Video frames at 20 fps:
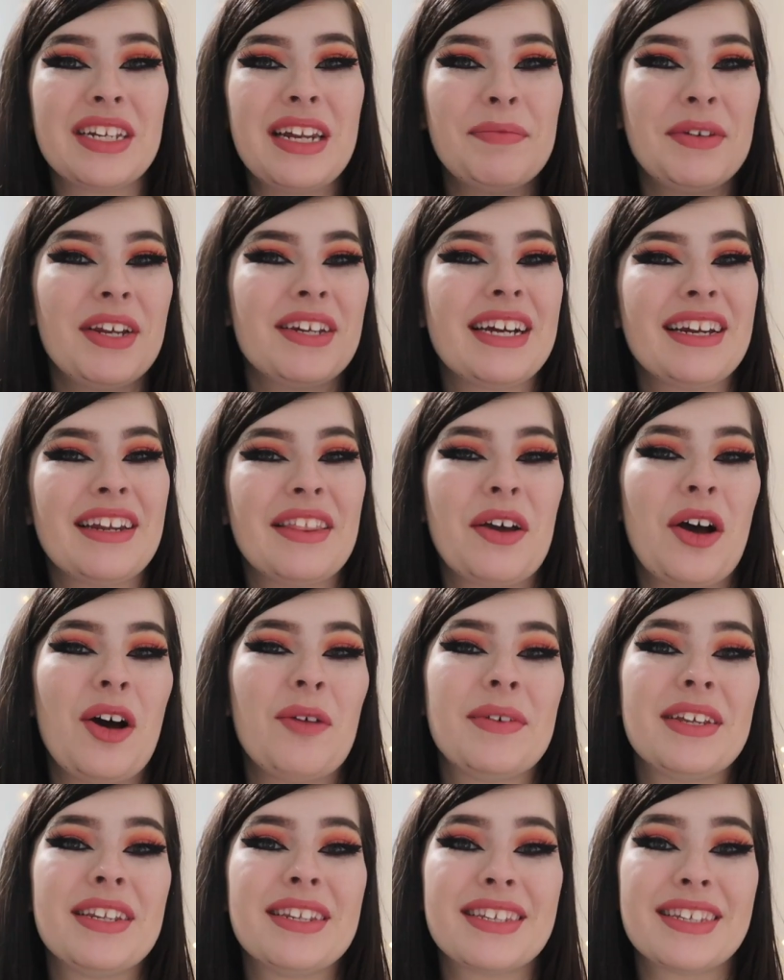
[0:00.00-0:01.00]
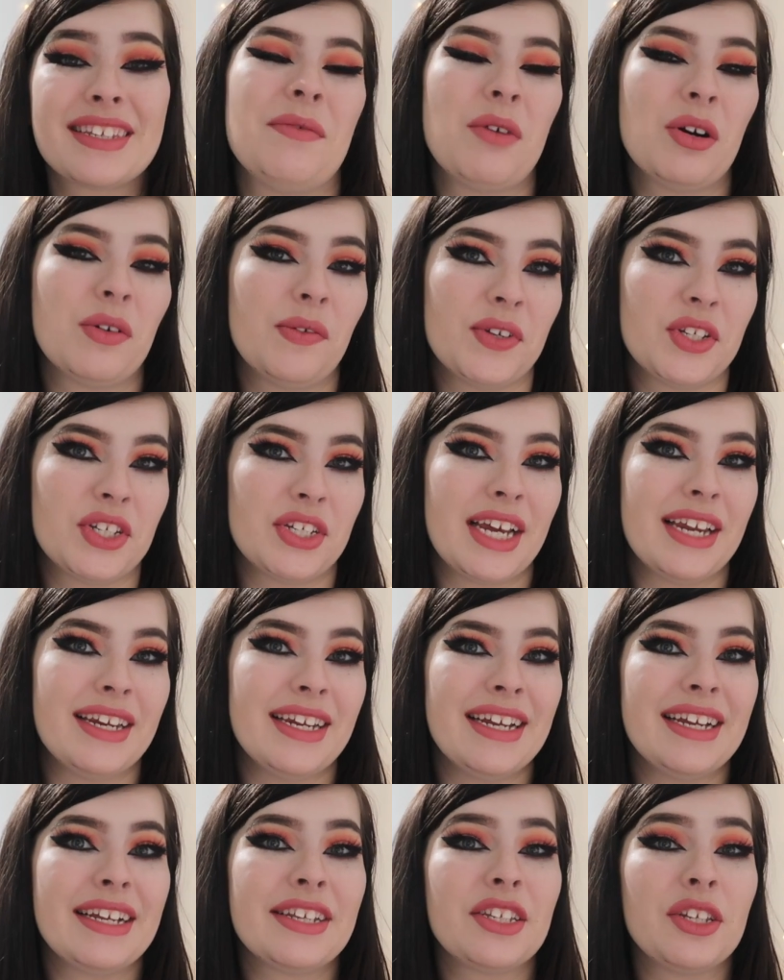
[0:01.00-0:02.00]
let me know down in the comments what revision
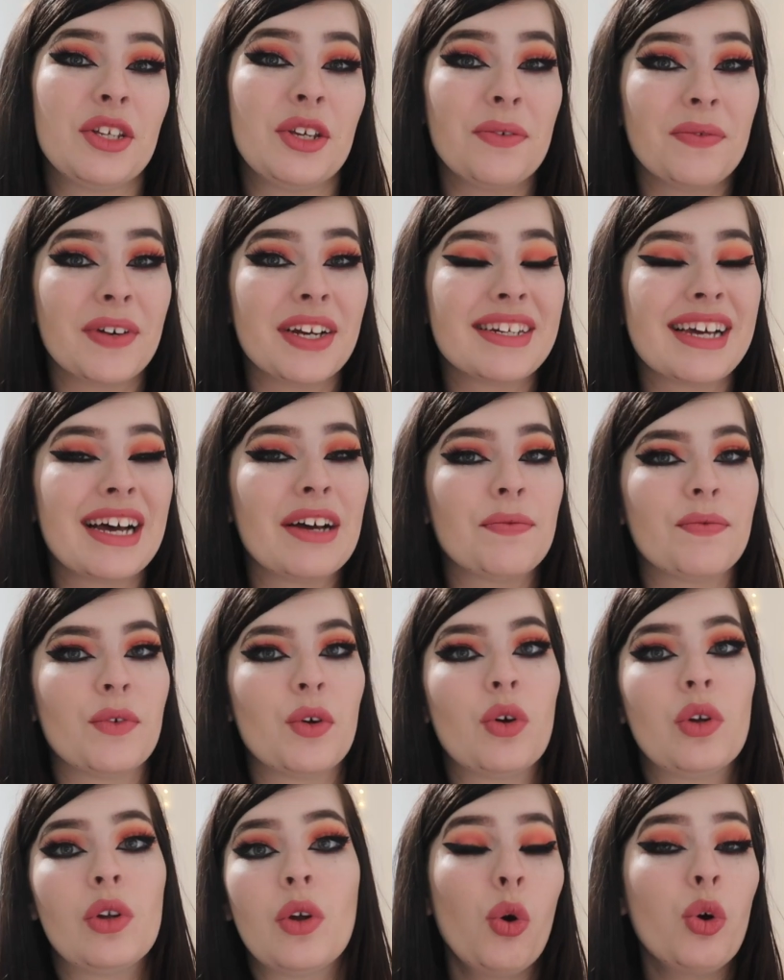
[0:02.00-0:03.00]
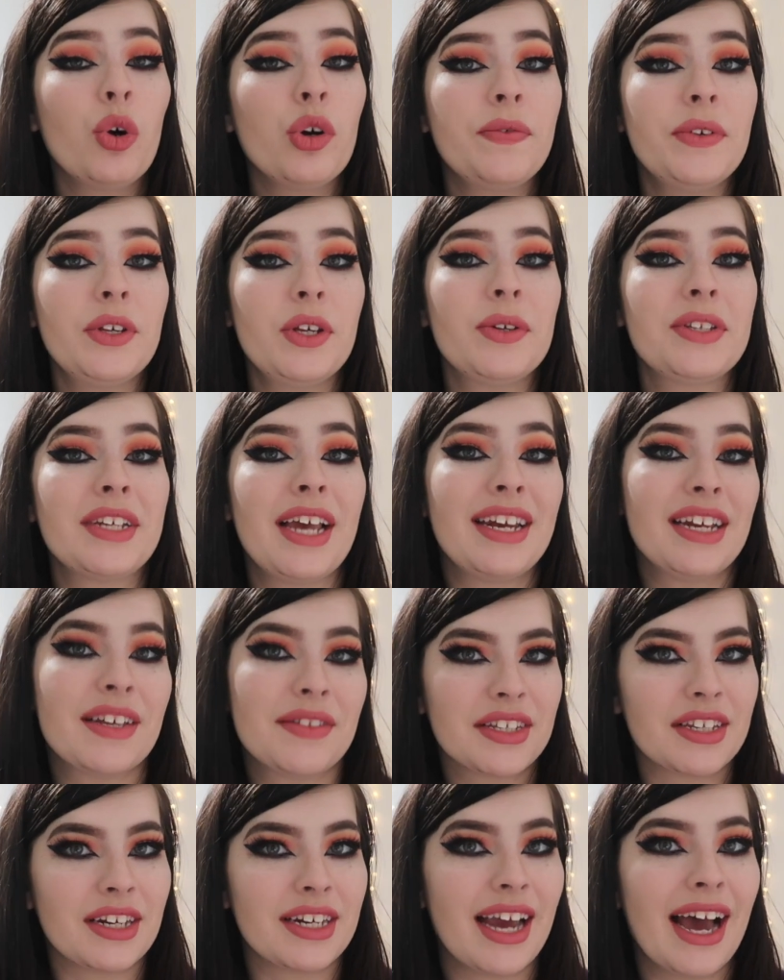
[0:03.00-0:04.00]
techniques you find helpful or if you use any of the
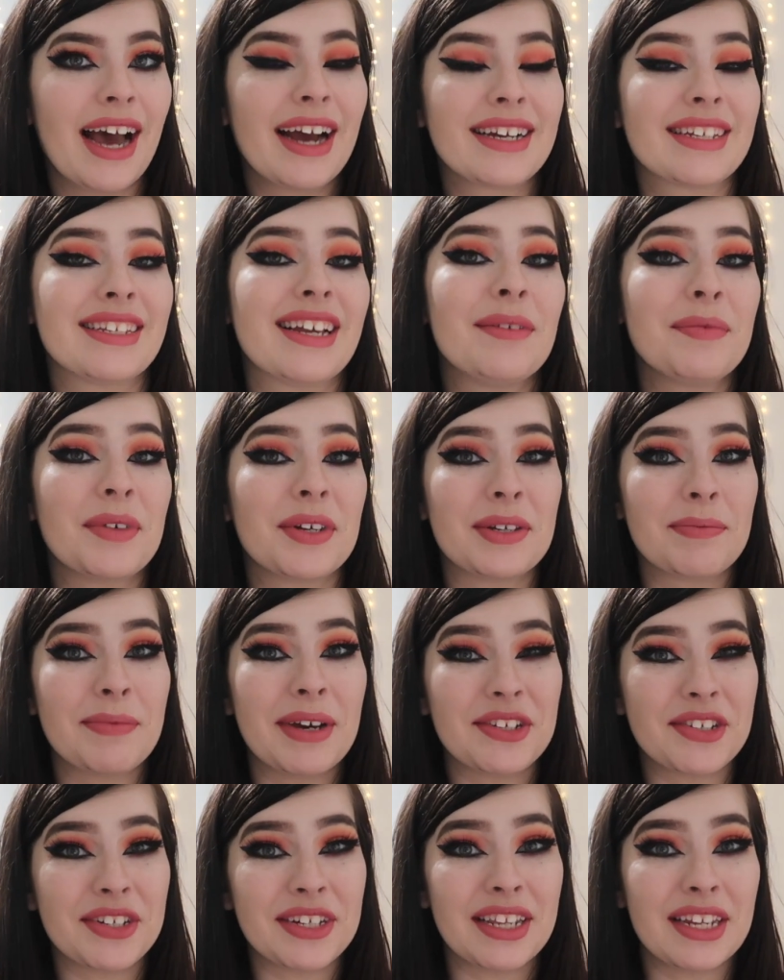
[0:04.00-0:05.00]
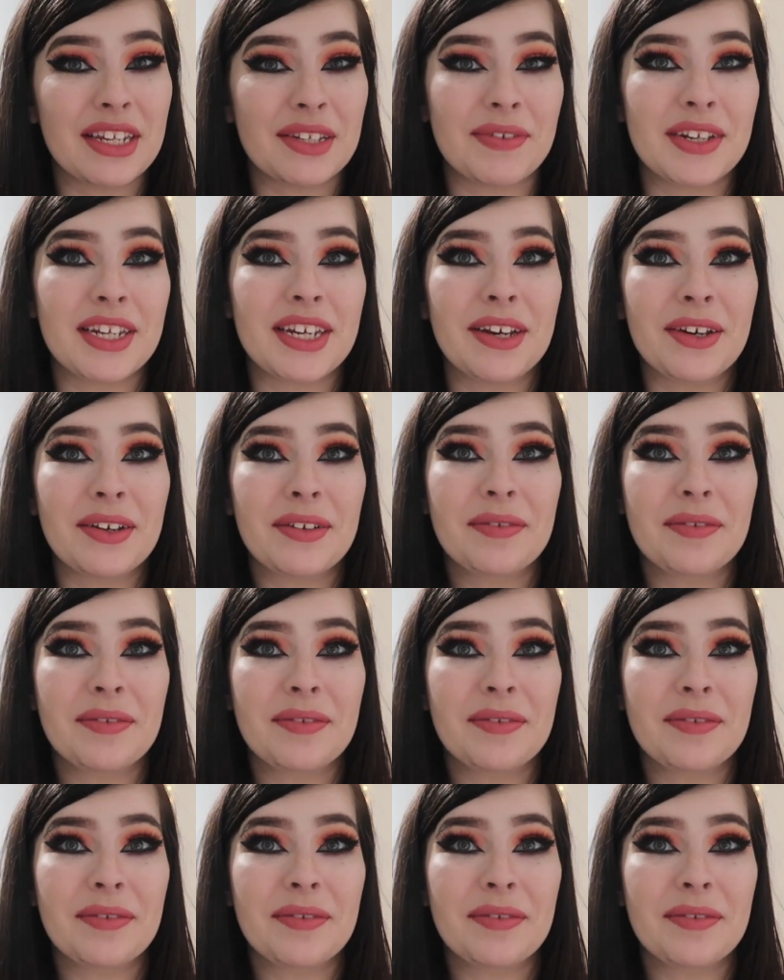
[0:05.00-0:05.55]
study hacks that I'm going to mention in this video.